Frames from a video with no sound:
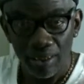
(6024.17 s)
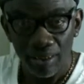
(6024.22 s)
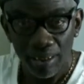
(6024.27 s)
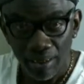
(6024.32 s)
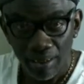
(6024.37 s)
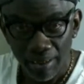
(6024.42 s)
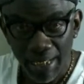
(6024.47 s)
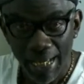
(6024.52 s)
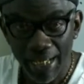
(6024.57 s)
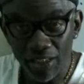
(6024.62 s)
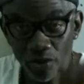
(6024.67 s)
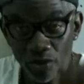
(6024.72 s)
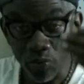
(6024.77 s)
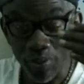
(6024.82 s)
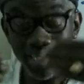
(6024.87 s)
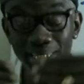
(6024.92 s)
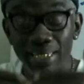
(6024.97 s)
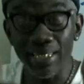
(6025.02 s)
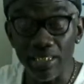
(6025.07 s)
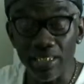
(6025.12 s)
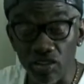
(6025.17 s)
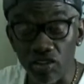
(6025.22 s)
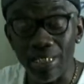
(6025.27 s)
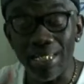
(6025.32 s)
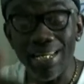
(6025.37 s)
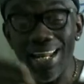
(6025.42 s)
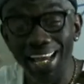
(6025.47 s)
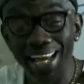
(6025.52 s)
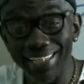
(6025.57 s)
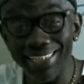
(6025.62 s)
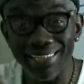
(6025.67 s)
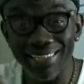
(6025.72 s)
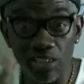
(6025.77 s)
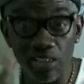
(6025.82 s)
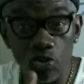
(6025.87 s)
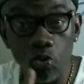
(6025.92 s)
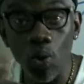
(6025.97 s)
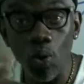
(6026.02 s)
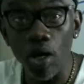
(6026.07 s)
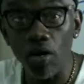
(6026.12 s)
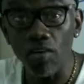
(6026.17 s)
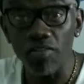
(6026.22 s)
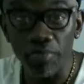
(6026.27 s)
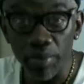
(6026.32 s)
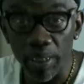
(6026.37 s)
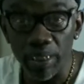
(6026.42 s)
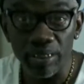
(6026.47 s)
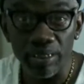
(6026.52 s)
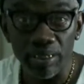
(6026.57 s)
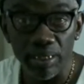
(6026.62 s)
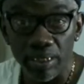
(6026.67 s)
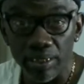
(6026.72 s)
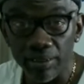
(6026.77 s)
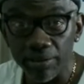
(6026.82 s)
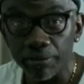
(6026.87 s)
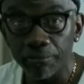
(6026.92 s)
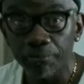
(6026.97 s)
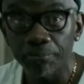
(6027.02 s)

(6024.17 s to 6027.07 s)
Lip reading: that's what this next 12 months is.